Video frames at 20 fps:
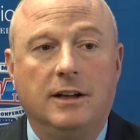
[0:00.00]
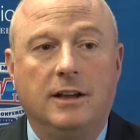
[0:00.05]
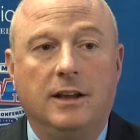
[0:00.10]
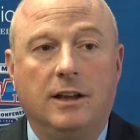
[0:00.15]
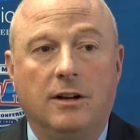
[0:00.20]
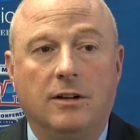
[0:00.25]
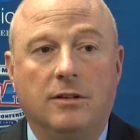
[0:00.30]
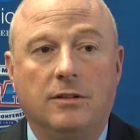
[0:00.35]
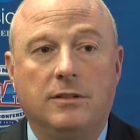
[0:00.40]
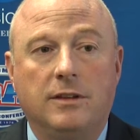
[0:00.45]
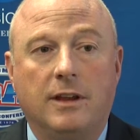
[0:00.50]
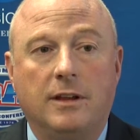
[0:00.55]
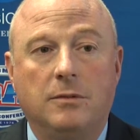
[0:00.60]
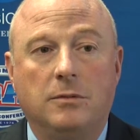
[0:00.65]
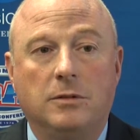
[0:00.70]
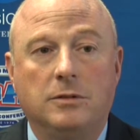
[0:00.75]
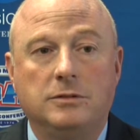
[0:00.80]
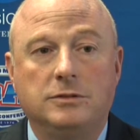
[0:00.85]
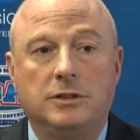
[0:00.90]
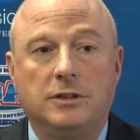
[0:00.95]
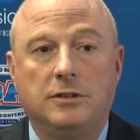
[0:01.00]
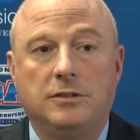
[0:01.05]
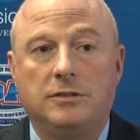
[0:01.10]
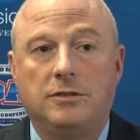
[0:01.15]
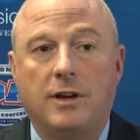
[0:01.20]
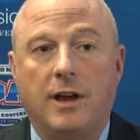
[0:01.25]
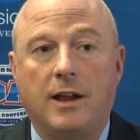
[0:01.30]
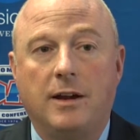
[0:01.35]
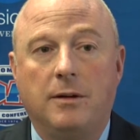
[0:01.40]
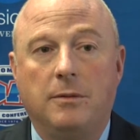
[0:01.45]
you know, then we'll just
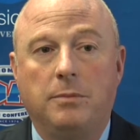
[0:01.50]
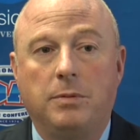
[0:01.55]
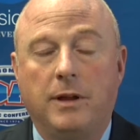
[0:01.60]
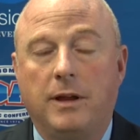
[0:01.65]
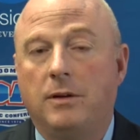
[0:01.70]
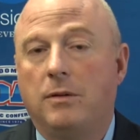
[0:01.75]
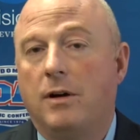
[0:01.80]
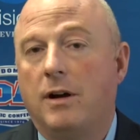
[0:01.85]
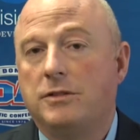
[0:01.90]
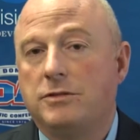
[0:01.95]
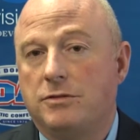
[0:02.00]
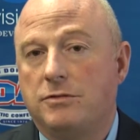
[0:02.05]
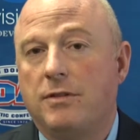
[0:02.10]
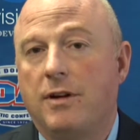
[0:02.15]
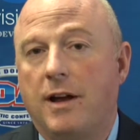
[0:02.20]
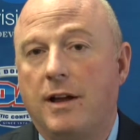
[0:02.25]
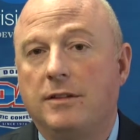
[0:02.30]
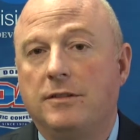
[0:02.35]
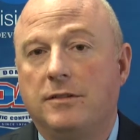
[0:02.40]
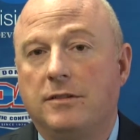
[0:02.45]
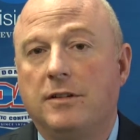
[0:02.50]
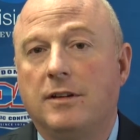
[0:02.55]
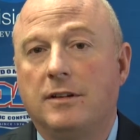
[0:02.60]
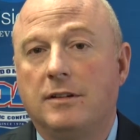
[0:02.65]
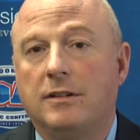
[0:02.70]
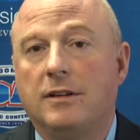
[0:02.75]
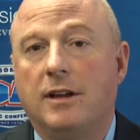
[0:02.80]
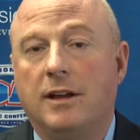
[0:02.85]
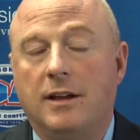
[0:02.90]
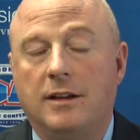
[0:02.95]
try to play to our strengths
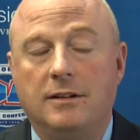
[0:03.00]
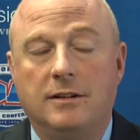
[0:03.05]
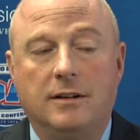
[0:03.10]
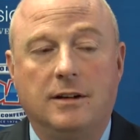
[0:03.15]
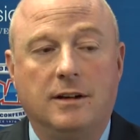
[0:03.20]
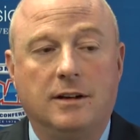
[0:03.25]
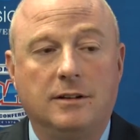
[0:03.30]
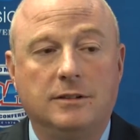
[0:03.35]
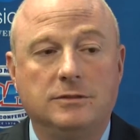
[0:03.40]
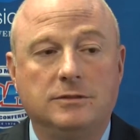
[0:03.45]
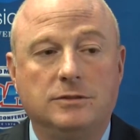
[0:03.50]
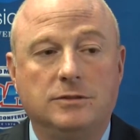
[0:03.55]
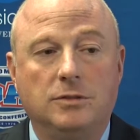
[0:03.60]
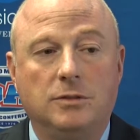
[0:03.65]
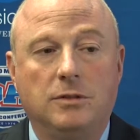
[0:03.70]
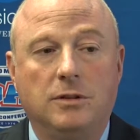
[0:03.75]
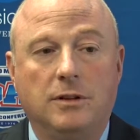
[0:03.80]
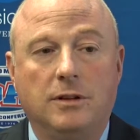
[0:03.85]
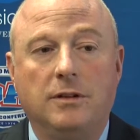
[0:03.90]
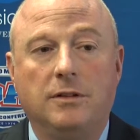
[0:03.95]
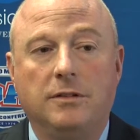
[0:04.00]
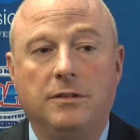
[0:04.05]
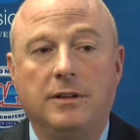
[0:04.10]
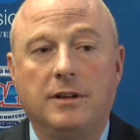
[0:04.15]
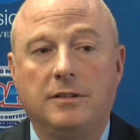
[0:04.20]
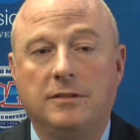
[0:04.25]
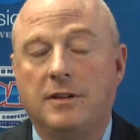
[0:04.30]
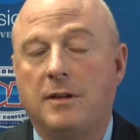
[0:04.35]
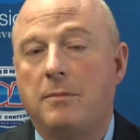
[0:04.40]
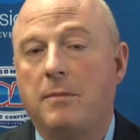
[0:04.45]
and do the little
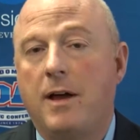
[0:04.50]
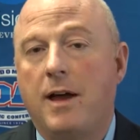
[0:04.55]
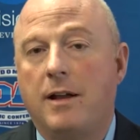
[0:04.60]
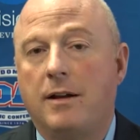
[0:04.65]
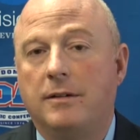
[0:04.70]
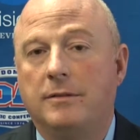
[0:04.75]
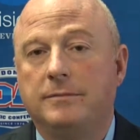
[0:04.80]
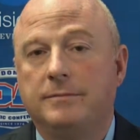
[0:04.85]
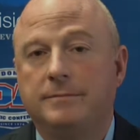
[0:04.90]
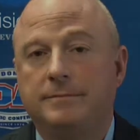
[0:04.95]
things that matter.